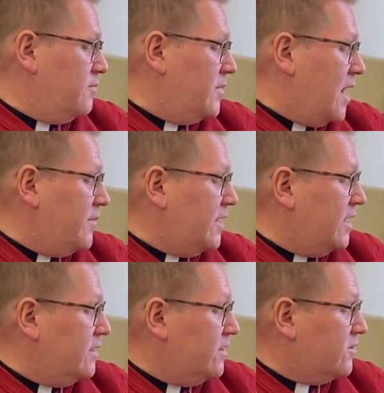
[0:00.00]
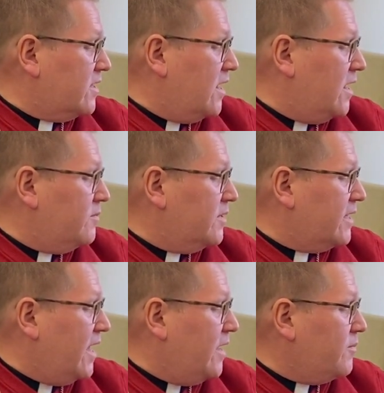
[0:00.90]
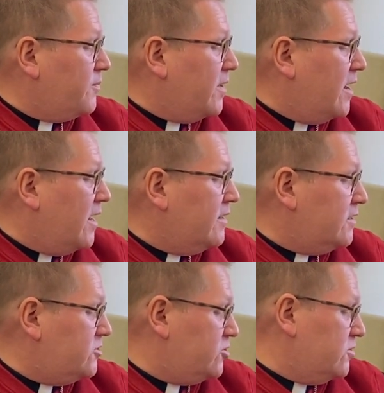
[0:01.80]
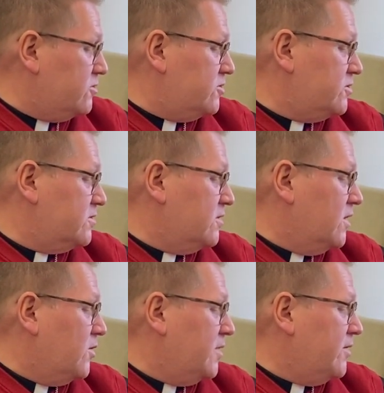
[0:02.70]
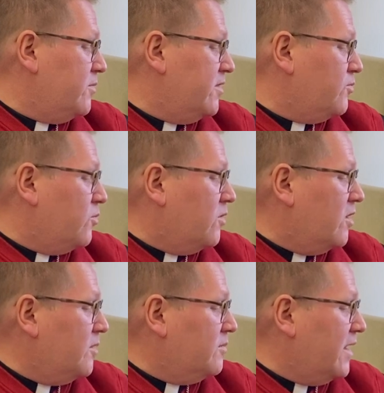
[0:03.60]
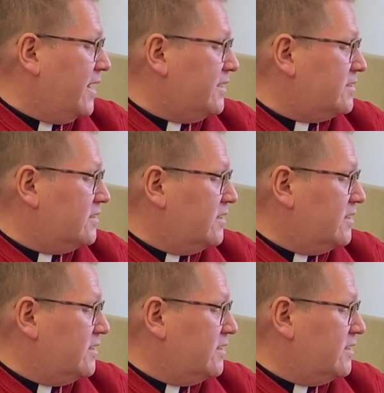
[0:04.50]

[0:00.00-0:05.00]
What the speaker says: Mama and little cub came upon a church glowing with warm light.